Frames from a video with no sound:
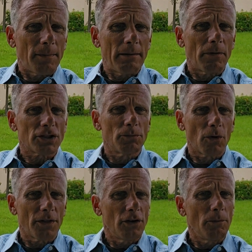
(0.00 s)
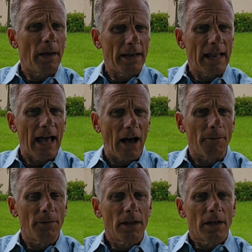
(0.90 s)
pay much more than you pay
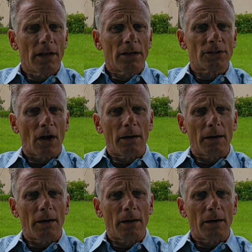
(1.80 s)
now. So